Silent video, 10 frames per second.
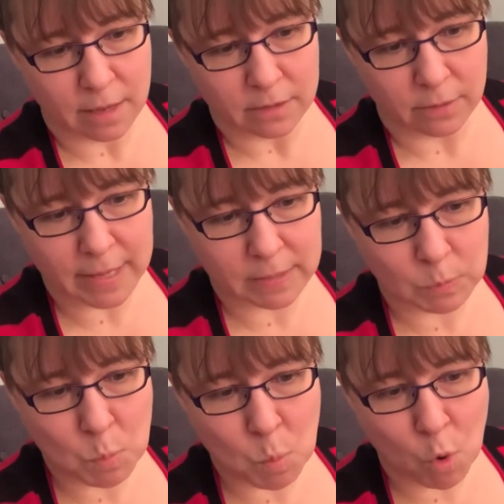So that's
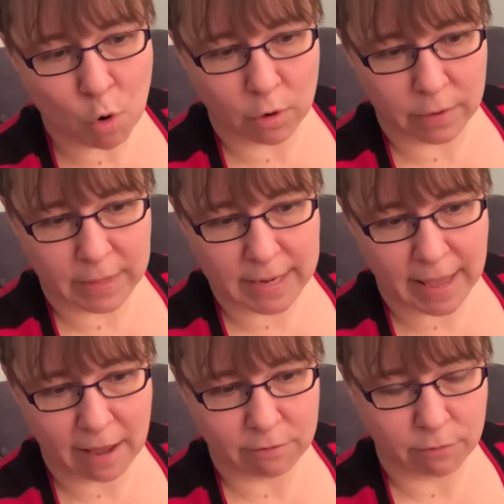more than
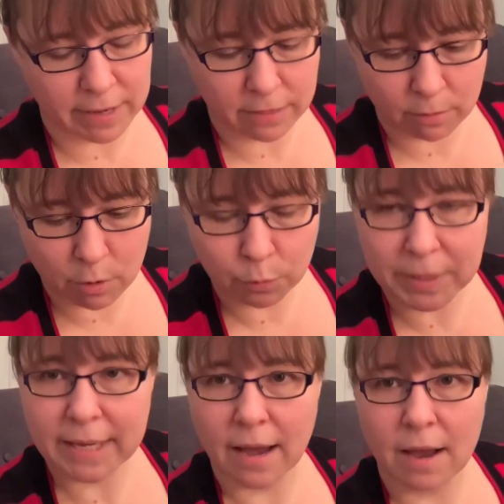halfway through
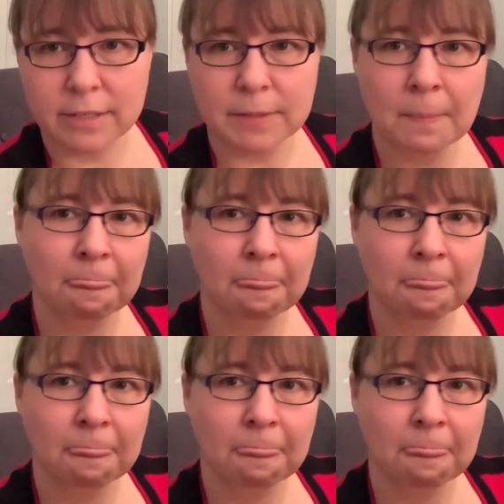because